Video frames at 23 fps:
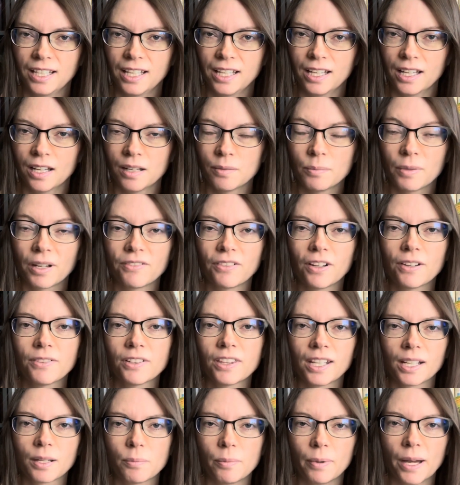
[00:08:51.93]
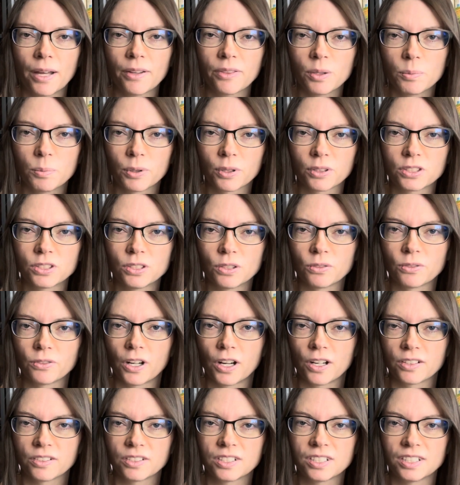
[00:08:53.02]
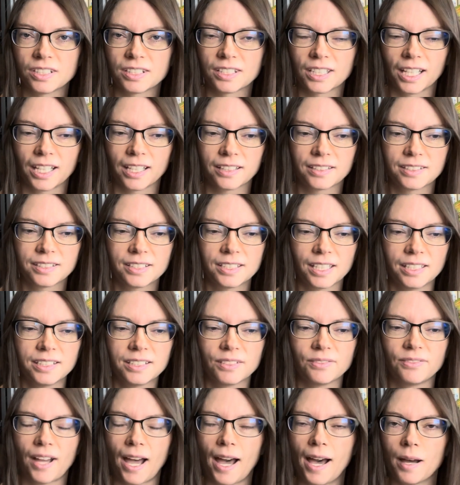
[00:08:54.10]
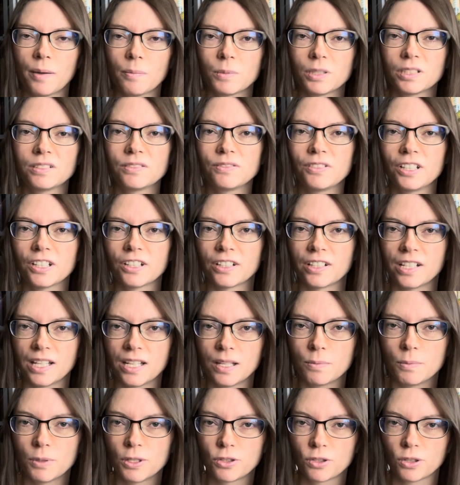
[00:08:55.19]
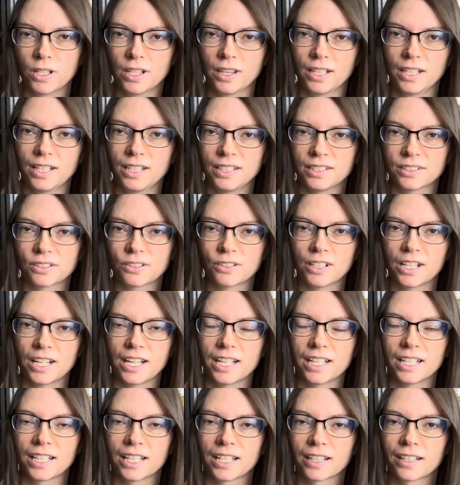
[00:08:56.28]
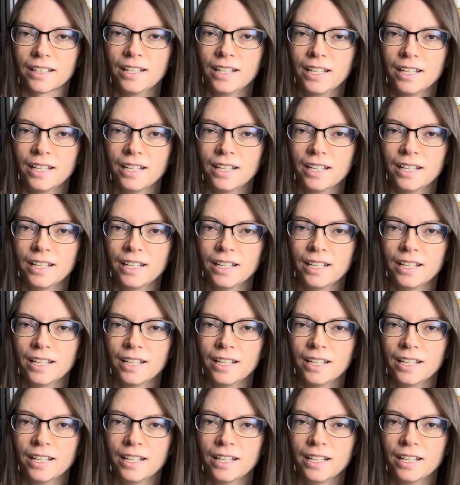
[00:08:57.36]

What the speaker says: My favorite thing about the book so far is this sense of atmosphere and imagery that he's creating.